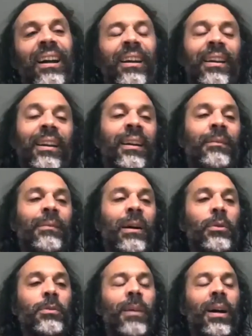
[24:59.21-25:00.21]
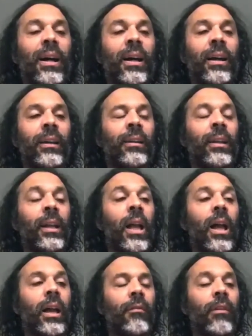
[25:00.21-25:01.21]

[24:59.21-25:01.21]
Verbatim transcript: that was my, again, that